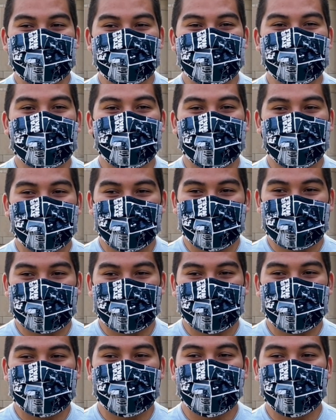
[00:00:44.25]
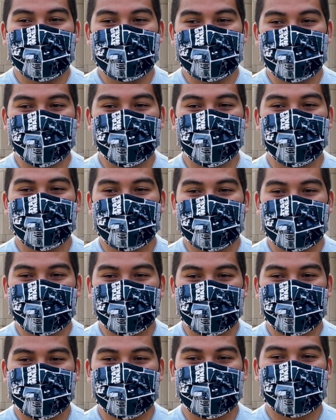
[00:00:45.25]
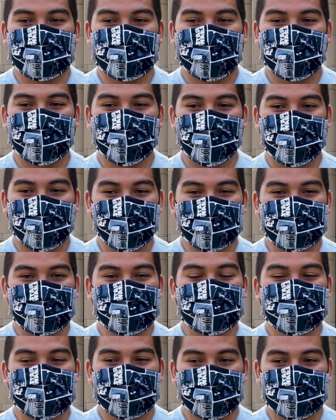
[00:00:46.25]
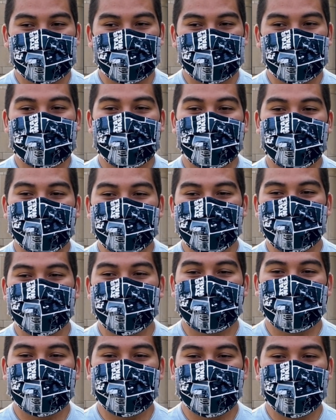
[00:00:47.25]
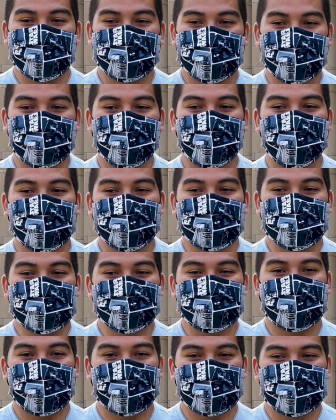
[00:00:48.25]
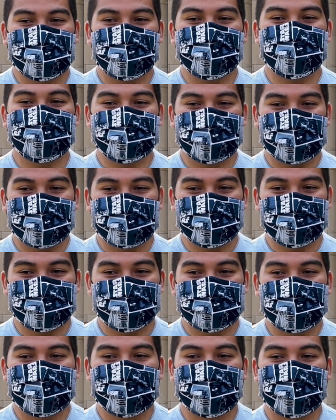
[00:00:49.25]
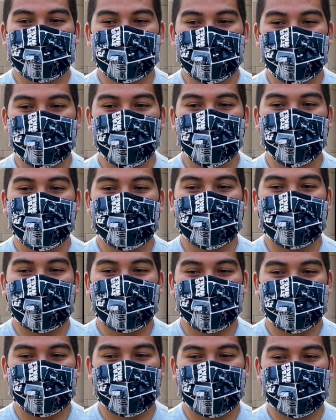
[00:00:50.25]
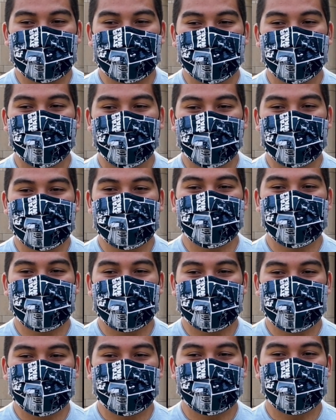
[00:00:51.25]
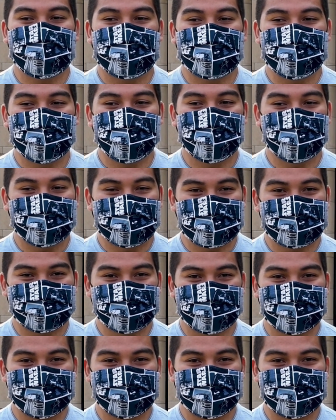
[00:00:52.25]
Step 3. Research the issues that are important to you. Make sure that you know where each candidate stands and who will be advocating for the change that you want.